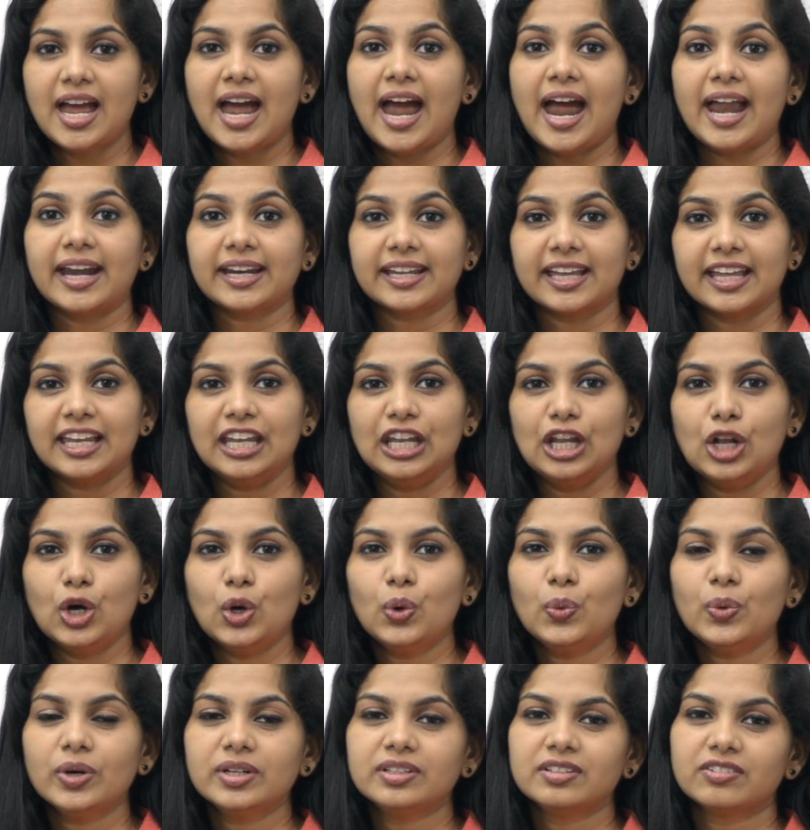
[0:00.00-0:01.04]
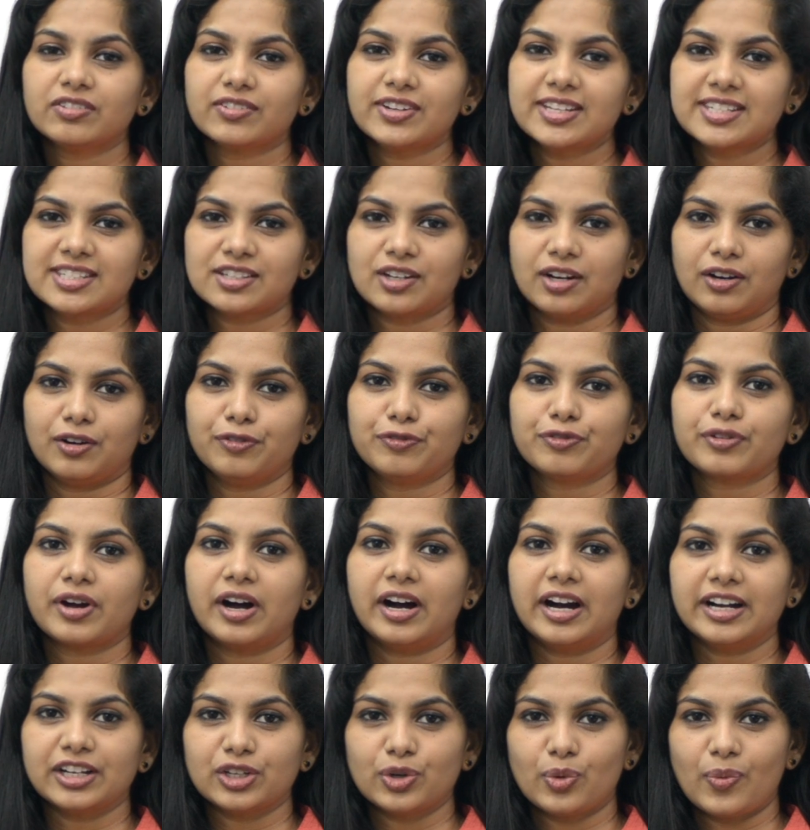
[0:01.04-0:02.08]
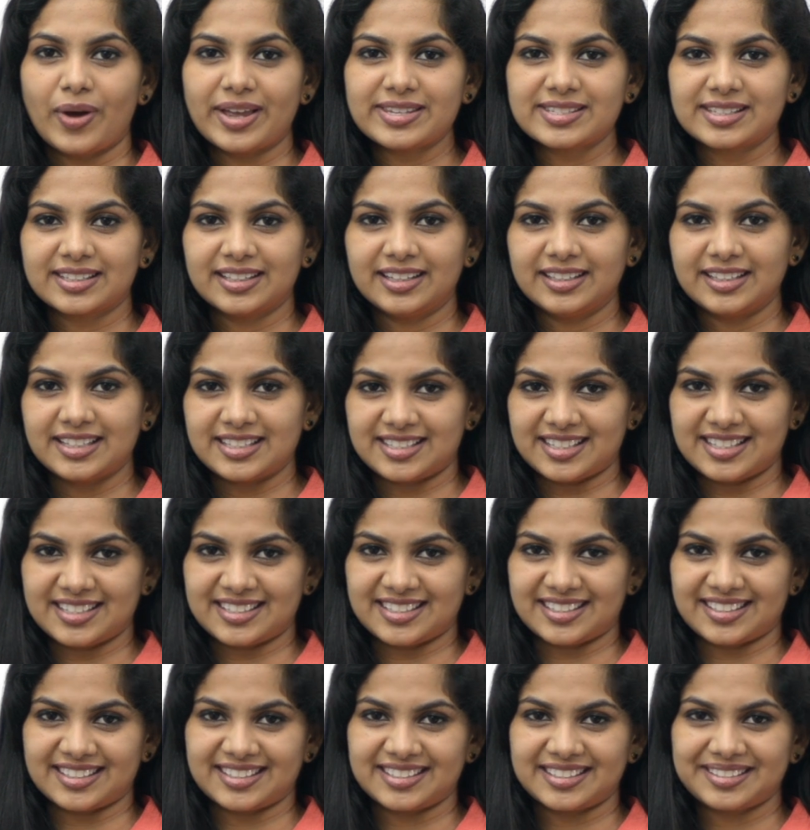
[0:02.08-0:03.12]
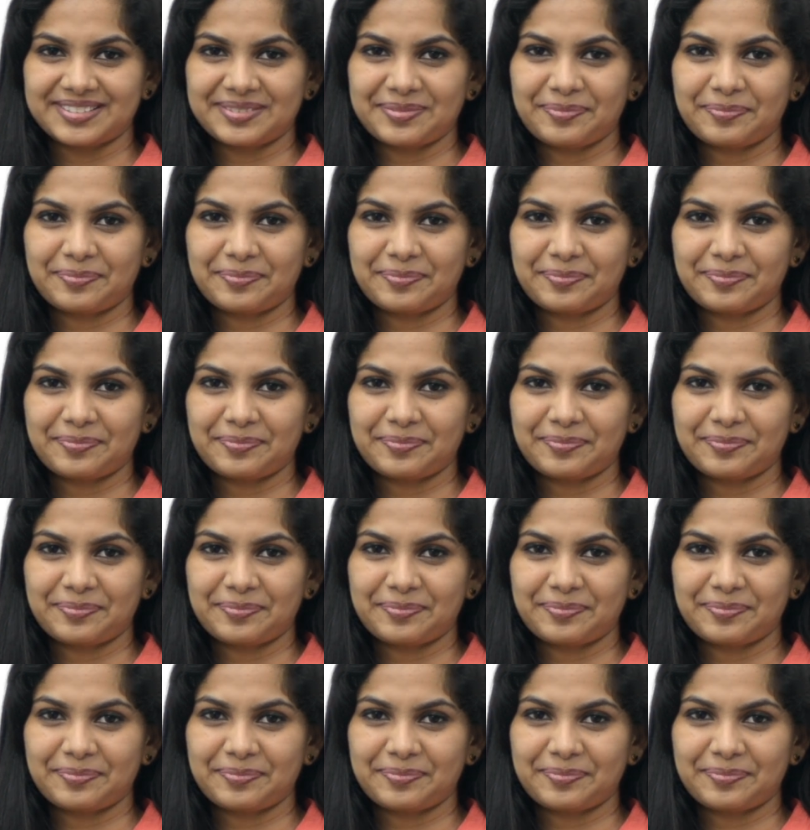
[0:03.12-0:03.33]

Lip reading: and can lower the risk of cardiovascular diseases.